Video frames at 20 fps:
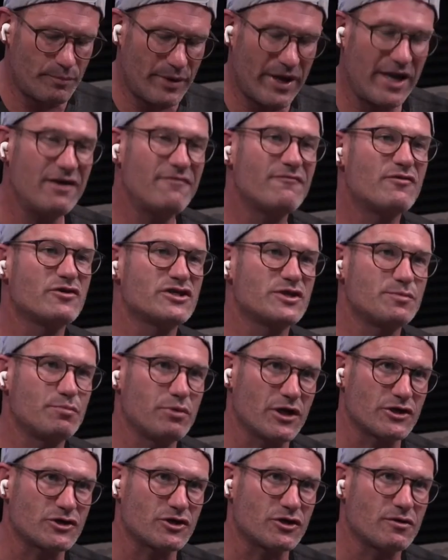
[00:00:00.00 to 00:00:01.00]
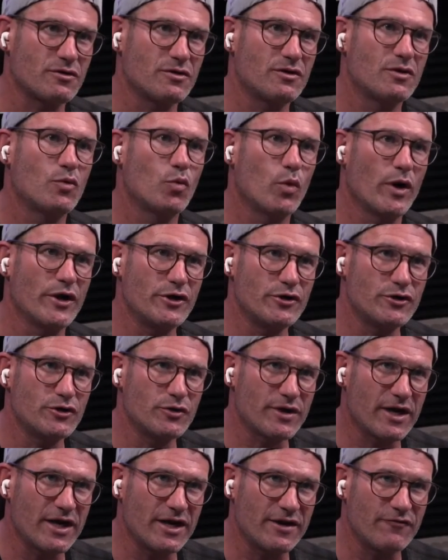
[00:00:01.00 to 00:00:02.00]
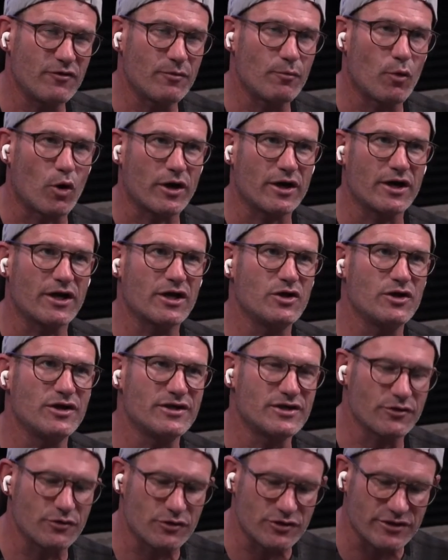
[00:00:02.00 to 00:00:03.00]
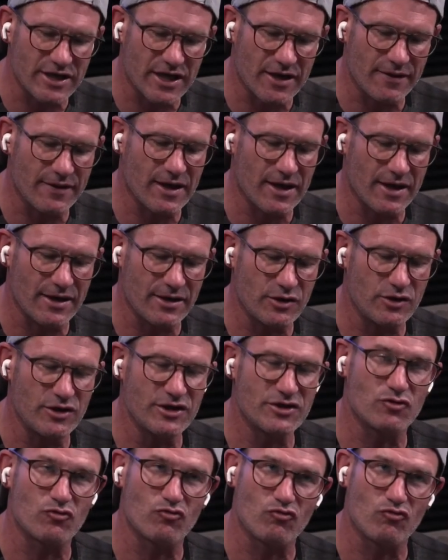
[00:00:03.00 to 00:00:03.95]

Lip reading: pain versus pleasure, when you're doing any of your marketing, you need to understand that. You need to